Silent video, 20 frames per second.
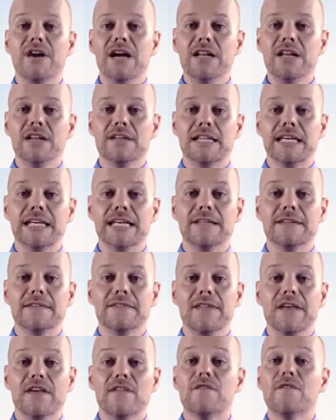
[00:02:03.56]
Finally,
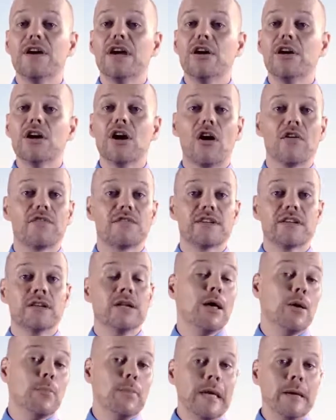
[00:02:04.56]
very often
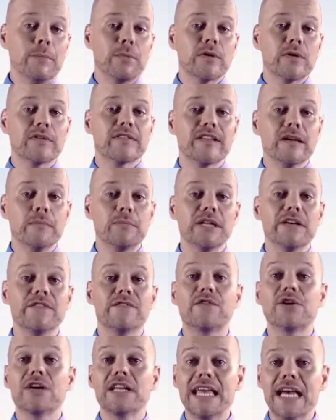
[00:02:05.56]
people simply
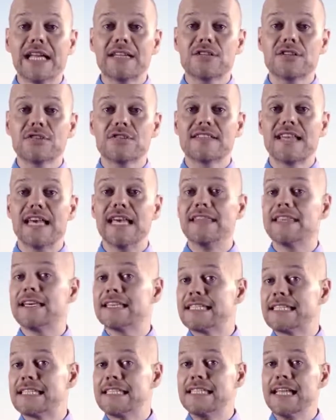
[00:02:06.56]
forget to say
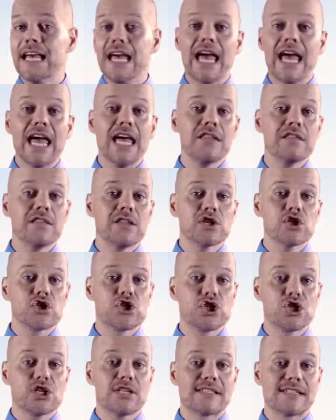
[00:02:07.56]
the z and the
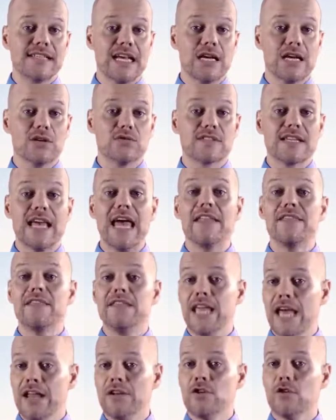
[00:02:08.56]
zh sounds at
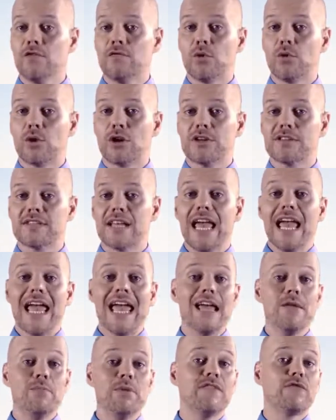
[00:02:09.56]
the end of words
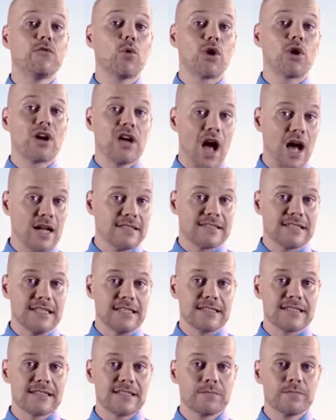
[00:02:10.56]
and before
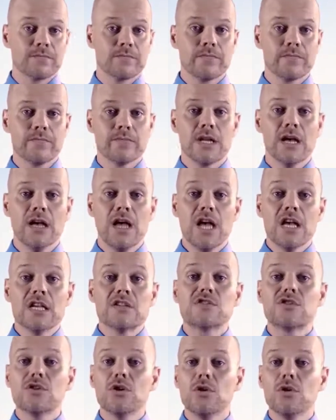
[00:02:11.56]
consonants.
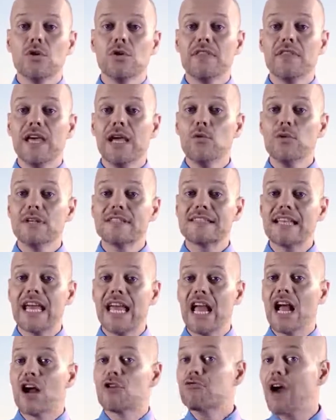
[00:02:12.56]
So they will
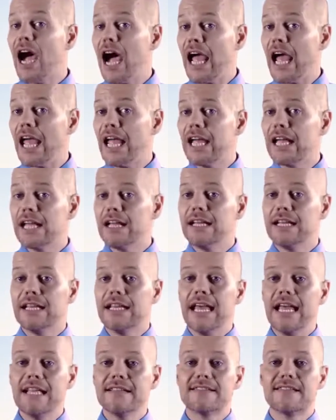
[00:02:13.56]
say rye
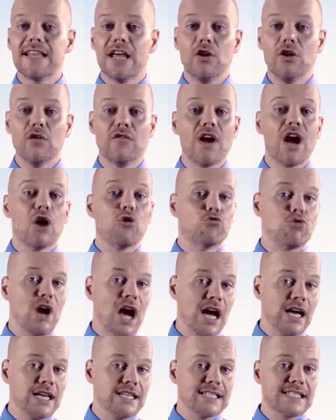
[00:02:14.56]
instead of
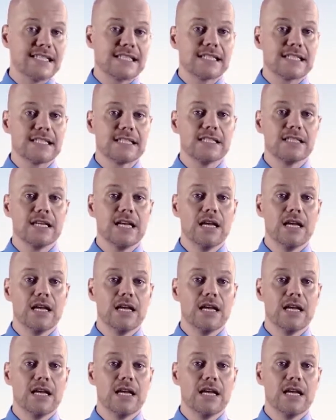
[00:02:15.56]
rise,